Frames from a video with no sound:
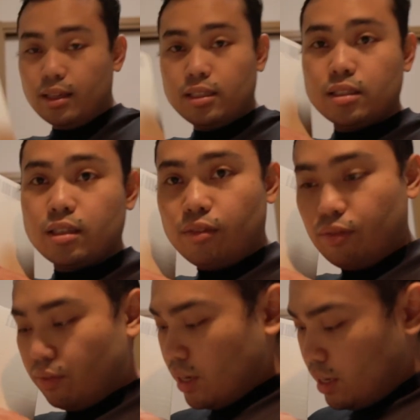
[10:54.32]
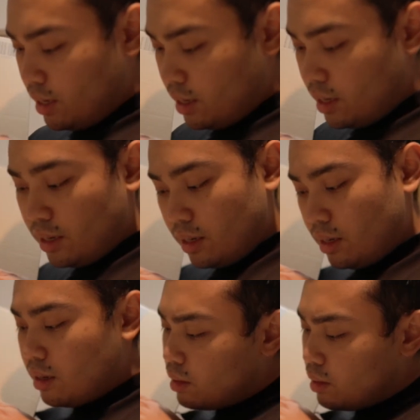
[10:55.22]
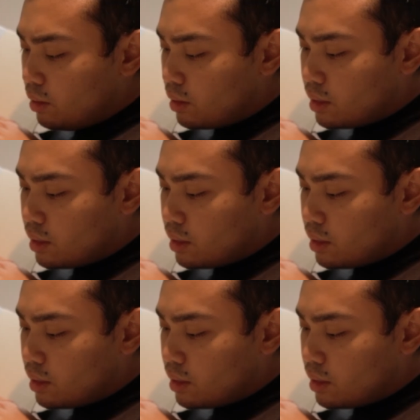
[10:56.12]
This stuff right here looks